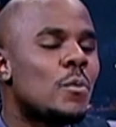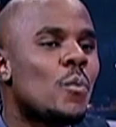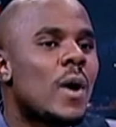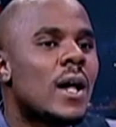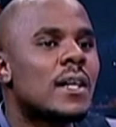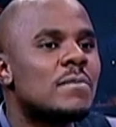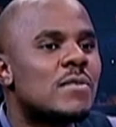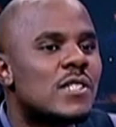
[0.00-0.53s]

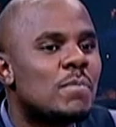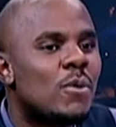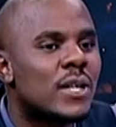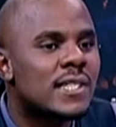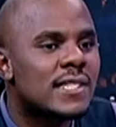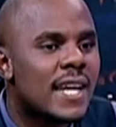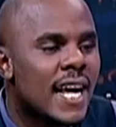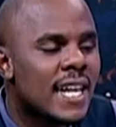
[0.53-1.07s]
welcome to Sport
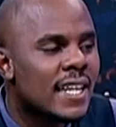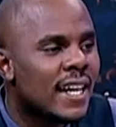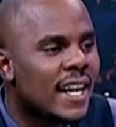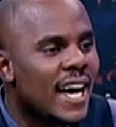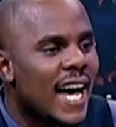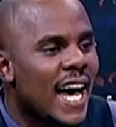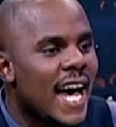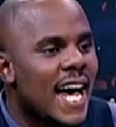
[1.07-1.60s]
at 10
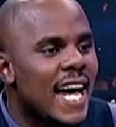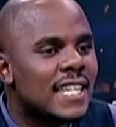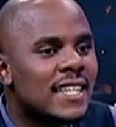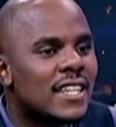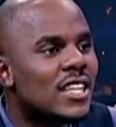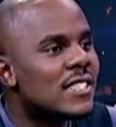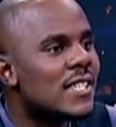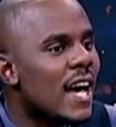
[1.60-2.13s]
and uh,
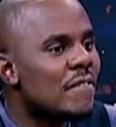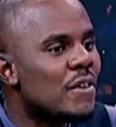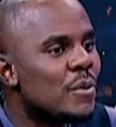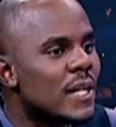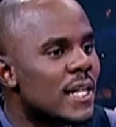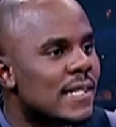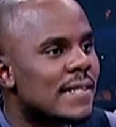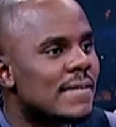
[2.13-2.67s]
good to have you
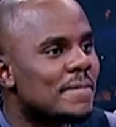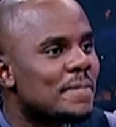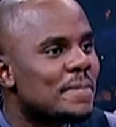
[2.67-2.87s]
with us.